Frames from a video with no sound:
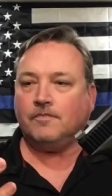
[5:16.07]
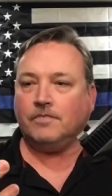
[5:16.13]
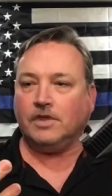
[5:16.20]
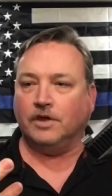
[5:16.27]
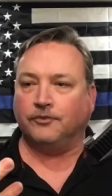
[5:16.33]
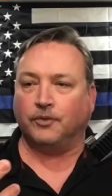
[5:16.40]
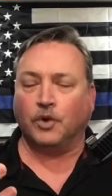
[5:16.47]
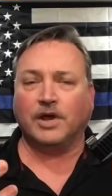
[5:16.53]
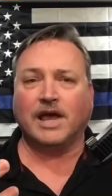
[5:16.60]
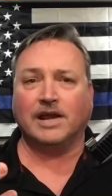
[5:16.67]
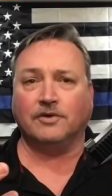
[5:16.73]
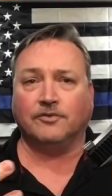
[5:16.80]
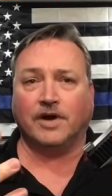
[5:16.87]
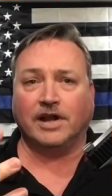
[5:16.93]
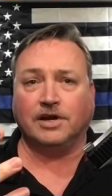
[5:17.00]
if we're
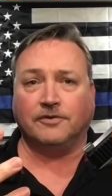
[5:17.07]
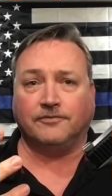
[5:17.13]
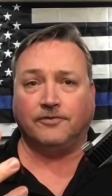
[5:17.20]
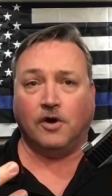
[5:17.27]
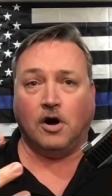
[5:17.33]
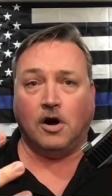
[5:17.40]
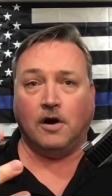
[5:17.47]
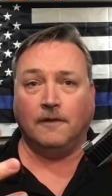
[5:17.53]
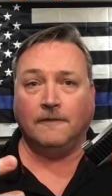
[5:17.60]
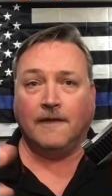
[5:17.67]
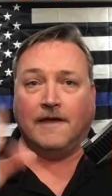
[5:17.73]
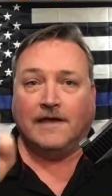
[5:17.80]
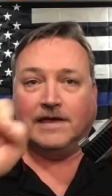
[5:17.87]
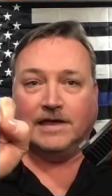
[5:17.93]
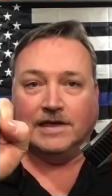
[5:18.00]
getting ready to fall,
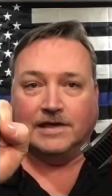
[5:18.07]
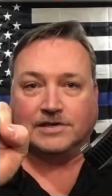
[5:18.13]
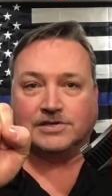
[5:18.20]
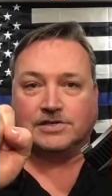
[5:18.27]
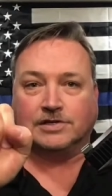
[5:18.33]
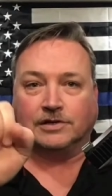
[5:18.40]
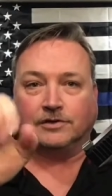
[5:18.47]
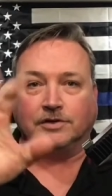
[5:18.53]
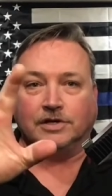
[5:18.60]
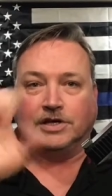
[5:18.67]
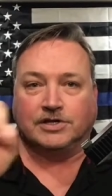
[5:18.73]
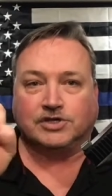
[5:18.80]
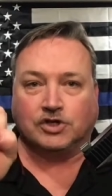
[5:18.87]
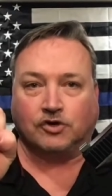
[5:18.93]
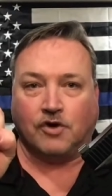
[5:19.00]
is to
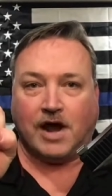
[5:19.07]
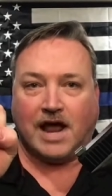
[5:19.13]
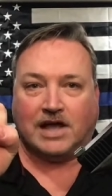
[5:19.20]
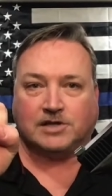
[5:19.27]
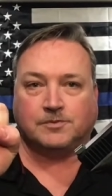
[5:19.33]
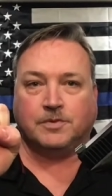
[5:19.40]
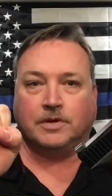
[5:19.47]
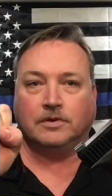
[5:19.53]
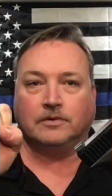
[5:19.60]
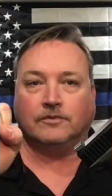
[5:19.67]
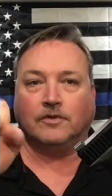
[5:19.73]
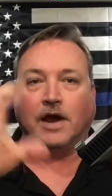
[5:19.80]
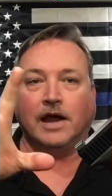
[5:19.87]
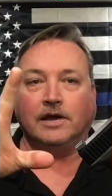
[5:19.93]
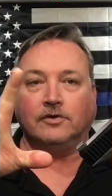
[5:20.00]
grasp,
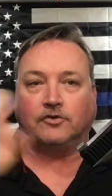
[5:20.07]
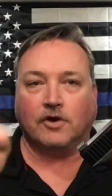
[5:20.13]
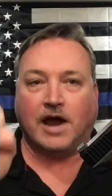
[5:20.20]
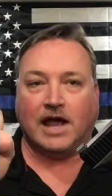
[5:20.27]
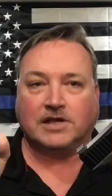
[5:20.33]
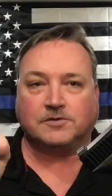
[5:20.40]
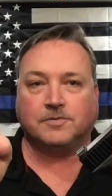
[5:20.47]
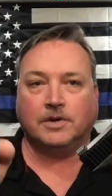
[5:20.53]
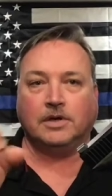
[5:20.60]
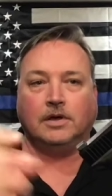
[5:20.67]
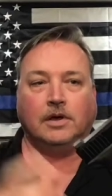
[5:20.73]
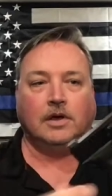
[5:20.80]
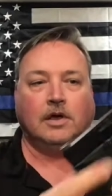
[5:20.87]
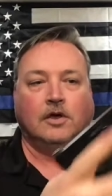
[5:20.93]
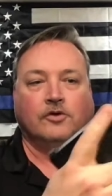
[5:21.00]
right? Grasp.
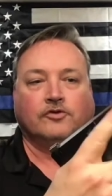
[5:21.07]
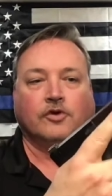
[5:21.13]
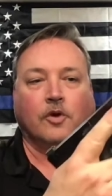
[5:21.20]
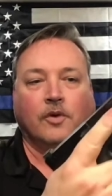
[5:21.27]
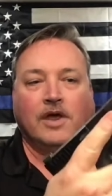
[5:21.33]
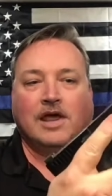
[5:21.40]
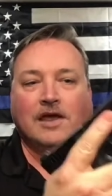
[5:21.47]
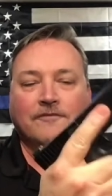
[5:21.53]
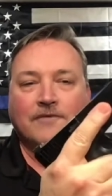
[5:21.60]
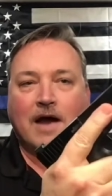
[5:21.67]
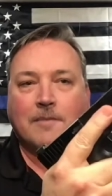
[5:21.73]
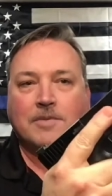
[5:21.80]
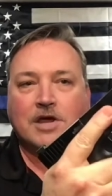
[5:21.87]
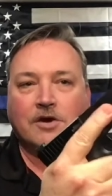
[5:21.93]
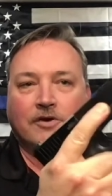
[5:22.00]
So if
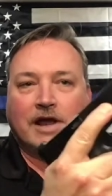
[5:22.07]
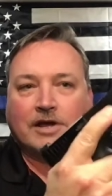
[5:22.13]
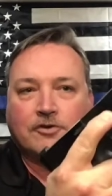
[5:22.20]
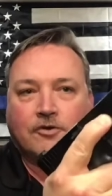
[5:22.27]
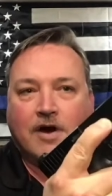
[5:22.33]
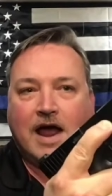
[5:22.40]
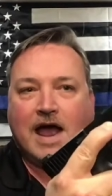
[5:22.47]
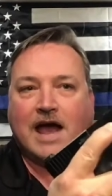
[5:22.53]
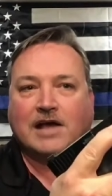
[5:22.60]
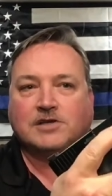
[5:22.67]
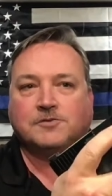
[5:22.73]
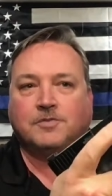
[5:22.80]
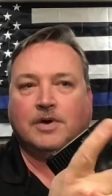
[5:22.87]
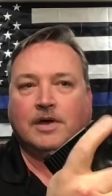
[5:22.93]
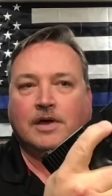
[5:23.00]
I'm here and I
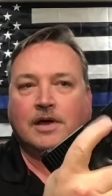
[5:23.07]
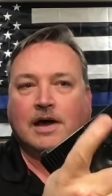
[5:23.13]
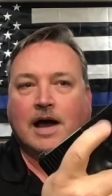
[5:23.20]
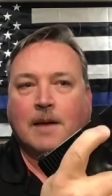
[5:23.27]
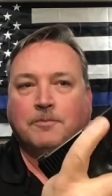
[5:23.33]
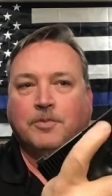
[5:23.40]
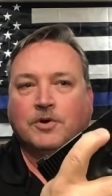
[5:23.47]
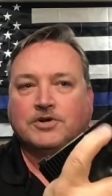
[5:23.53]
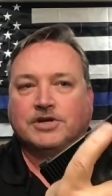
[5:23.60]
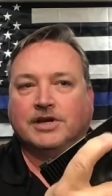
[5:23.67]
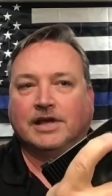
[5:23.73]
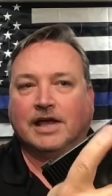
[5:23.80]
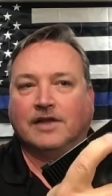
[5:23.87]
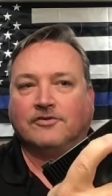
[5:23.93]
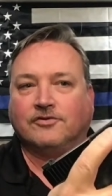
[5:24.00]
grasp, I'm pushing
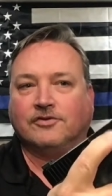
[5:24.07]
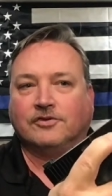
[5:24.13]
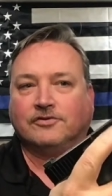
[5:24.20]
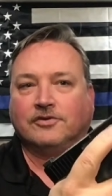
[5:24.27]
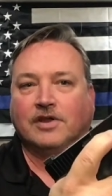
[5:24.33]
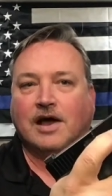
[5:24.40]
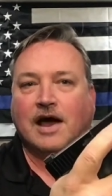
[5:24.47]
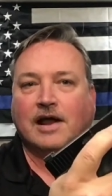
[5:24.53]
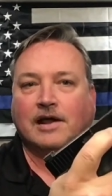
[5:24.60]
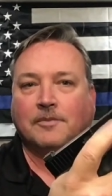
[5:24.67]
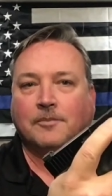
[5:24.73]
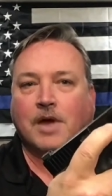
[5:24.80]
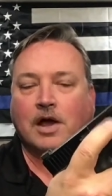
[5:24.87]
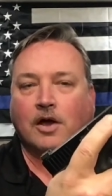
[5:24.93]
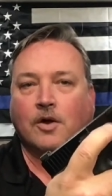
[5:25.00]
against the slide.
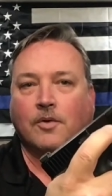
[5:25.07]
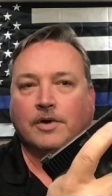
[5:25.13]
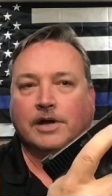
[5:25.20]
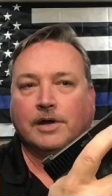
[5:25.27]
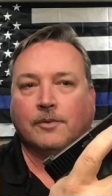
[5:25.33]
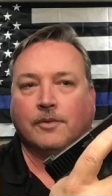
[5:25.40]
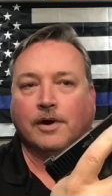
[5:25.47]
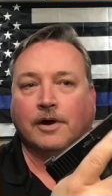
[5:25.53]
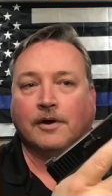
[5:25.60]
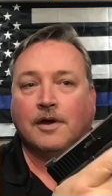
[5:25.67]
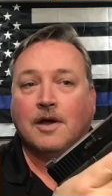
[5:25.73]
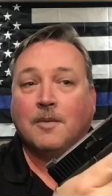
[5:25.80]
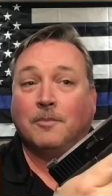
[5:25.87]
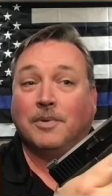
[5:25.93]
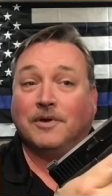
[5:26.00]
I'm not going anywhere.
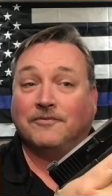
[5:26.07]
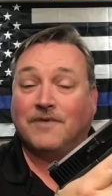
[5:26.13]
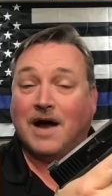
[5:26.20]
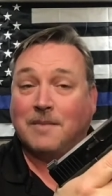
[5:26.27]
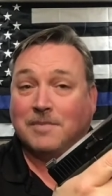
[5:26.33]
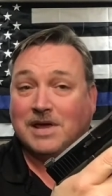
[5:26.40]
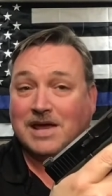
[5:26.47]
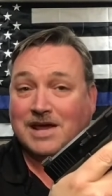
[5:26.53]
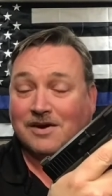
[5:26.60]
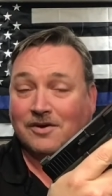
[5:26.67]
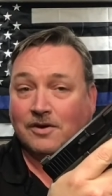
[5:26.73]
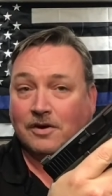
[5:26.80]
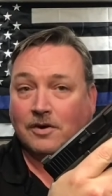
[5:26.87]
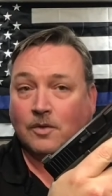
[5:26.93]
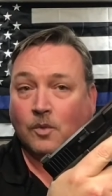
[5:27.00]
But if I'm
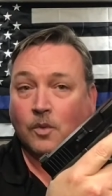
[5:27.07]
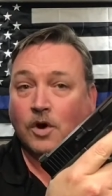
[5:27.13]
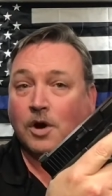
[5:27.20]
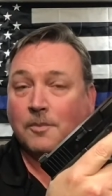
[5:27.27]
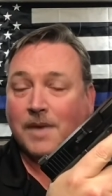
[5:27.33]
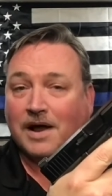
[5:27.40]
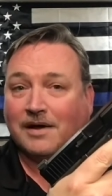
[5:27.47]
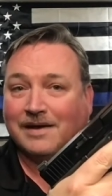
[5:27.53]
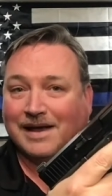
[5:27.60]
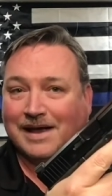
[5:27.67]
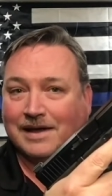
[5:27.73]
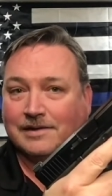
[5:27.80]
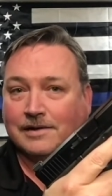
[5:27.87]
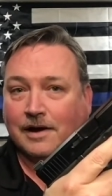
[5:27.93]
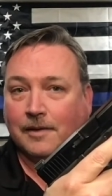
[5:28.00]
here, where am I going to
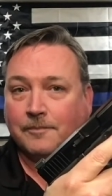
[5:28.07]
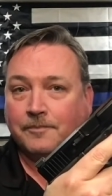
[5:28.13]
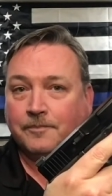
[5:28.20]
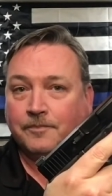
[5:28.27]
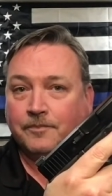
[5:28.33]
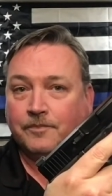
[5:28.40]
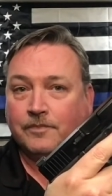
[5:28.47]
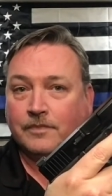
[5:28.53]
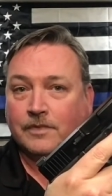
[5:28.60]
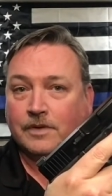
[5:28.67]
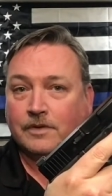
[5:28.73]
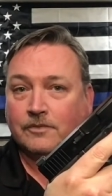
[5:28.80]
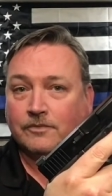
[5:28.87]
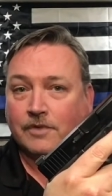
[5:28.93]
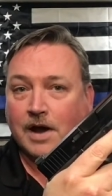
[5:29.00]
end up?
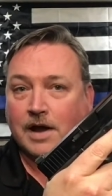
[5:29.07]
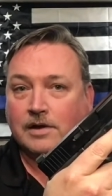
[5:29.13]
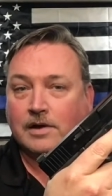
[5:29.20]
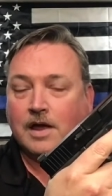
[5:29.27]
Right?